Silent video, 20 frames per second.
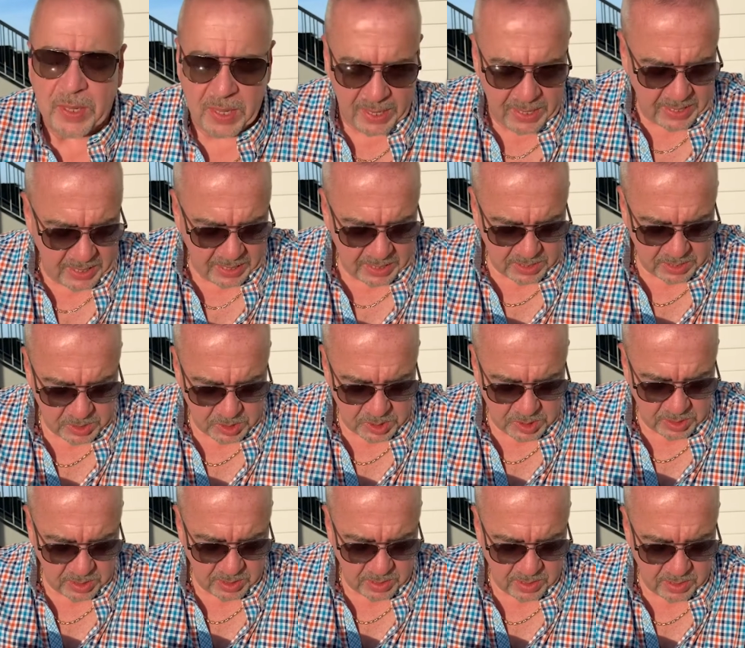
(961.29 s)
it
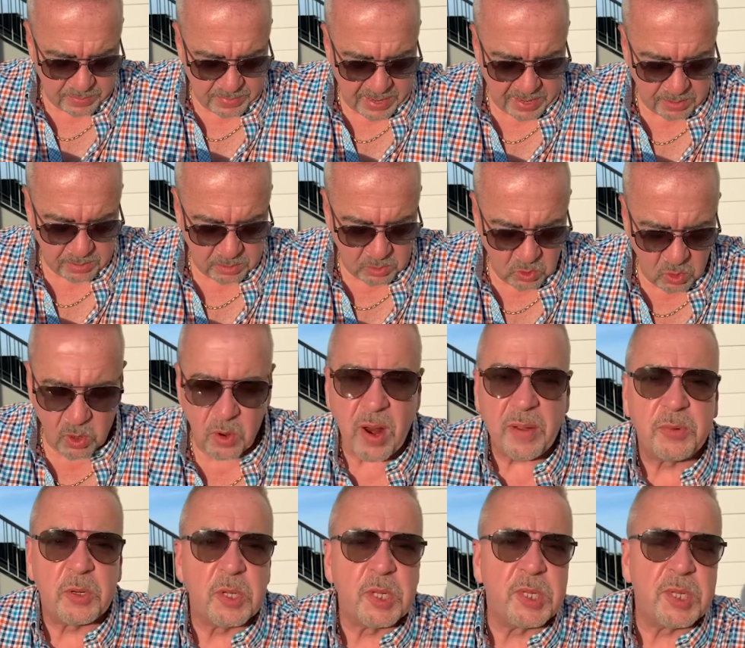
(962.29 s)
is about
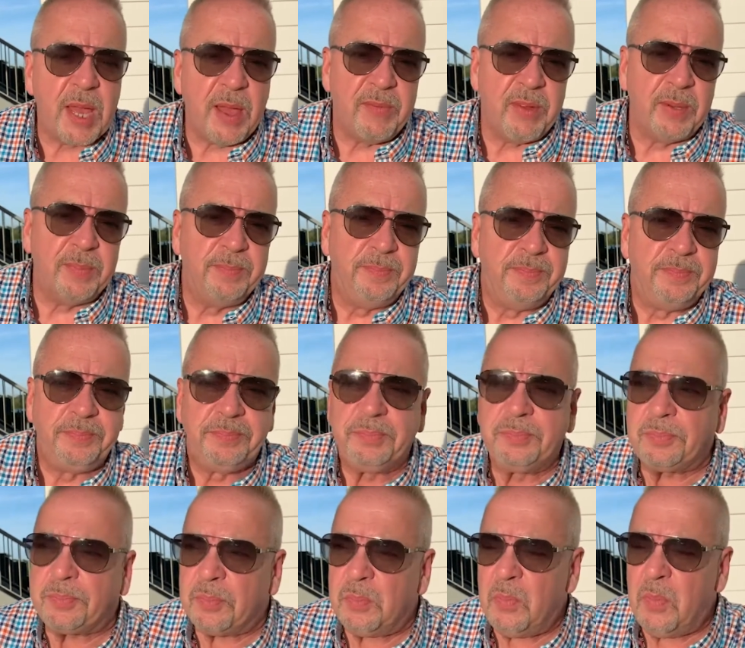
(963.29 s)
7:15,
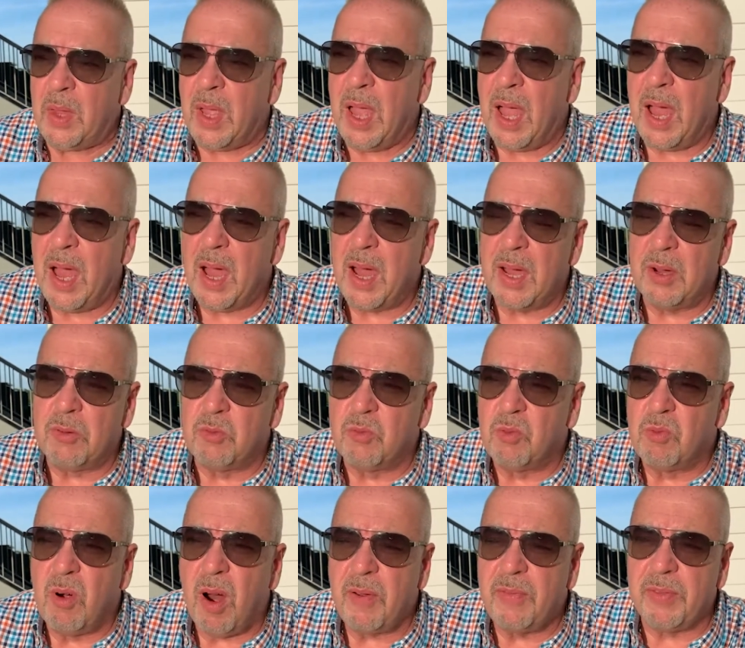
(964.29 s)

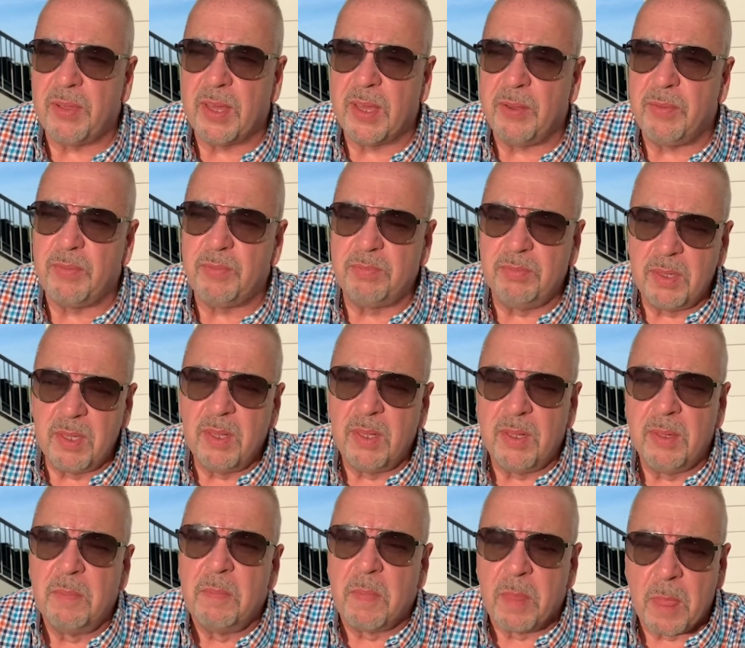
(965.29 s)
roughly
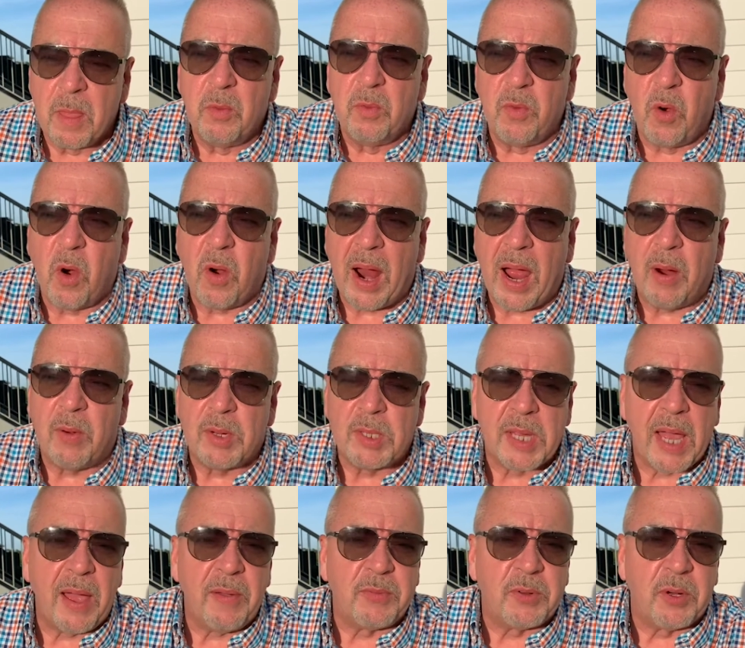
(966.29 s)
4 hours
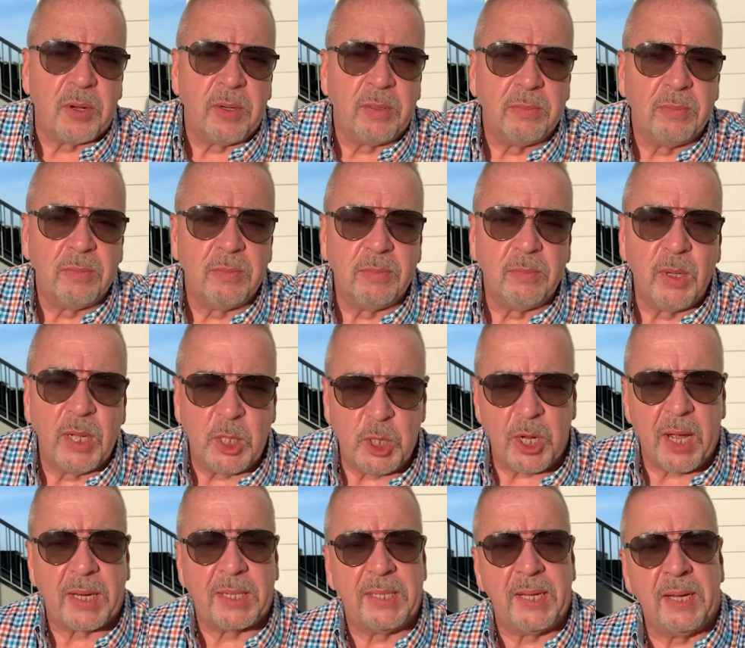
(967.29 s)
after we
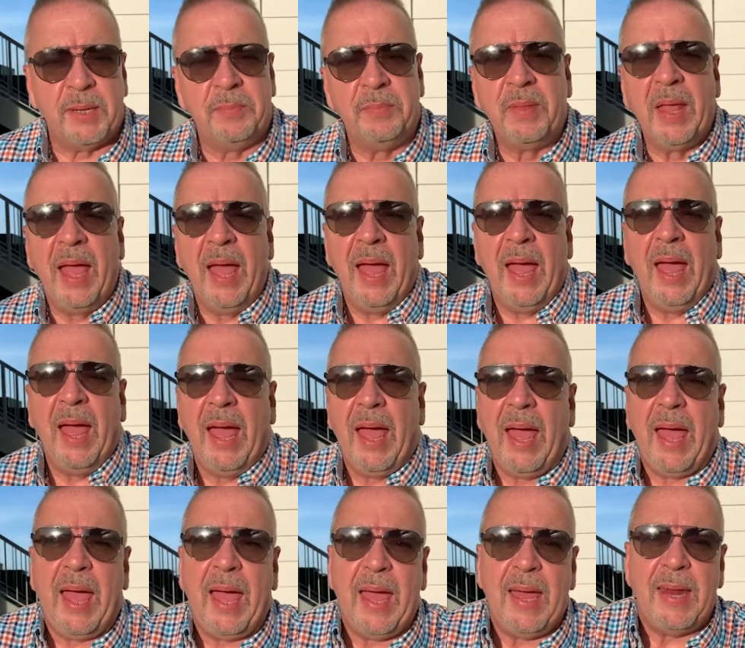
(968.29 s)
checked in,
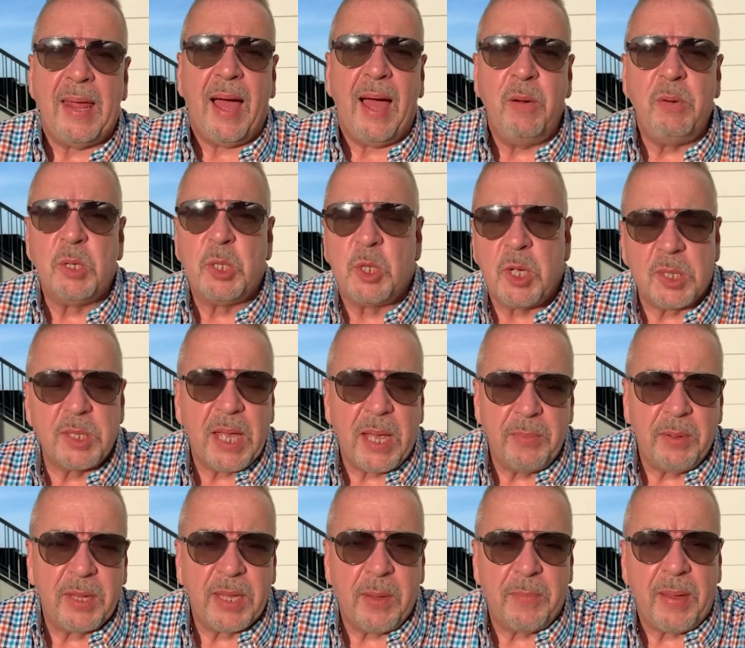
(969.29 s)
and I was just
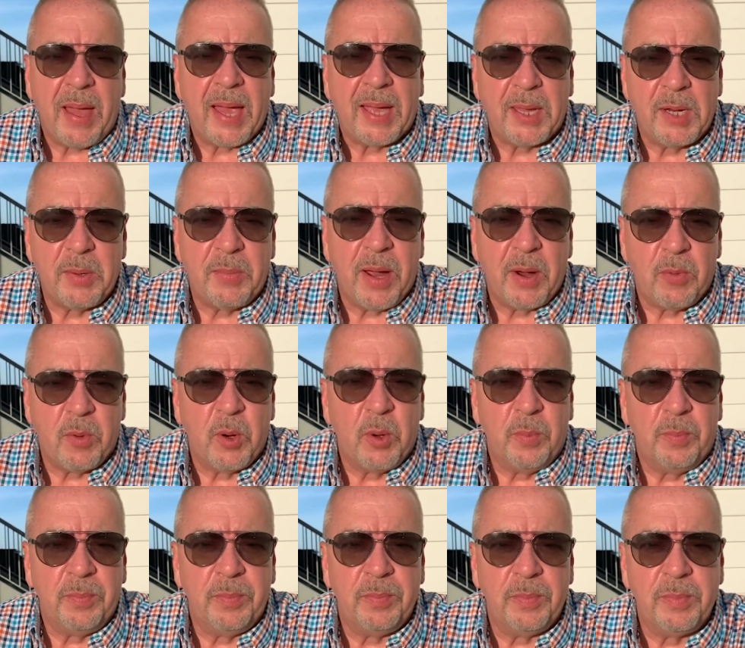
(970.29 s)
able to get back into my
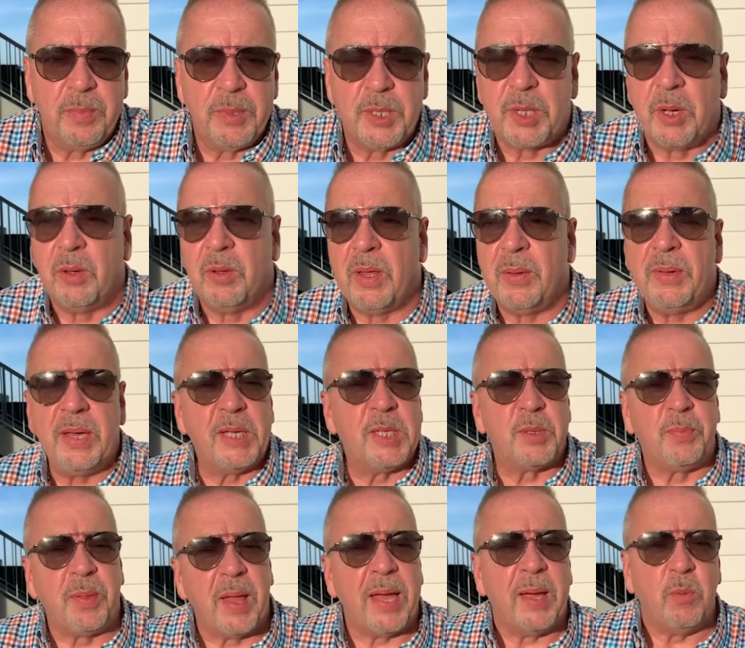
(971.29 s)
room. So let me
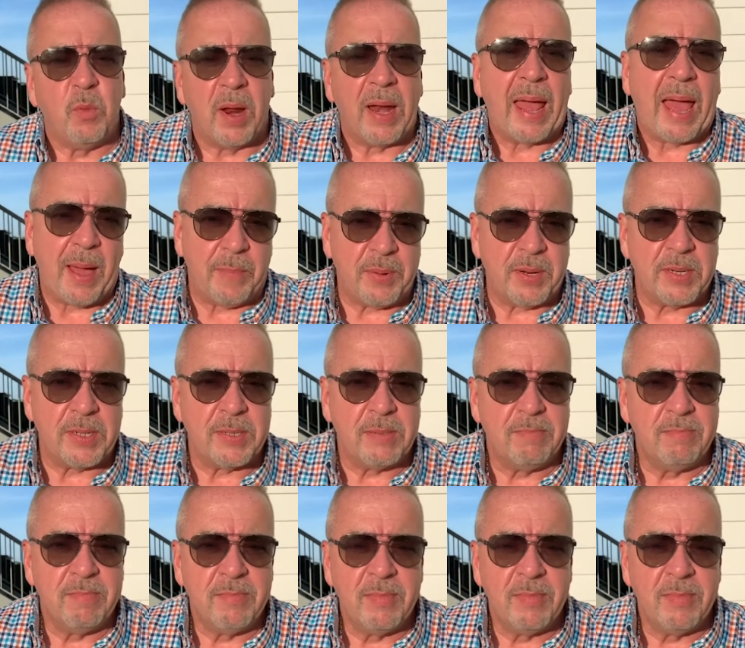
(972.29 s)
explain what happened.